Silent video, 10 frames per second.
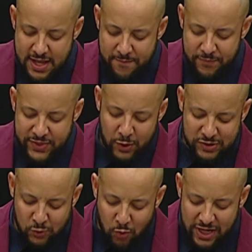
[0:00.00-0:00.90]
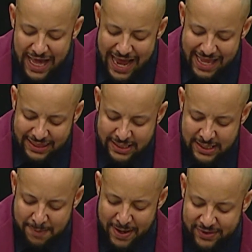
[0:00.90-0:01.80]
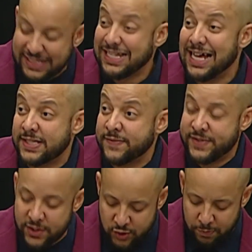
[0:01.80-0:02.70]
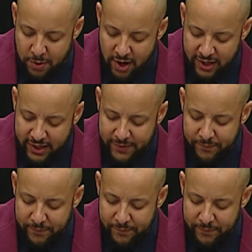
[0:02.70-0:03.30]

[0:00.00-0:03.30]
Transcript: There was one island about the size of Central Park,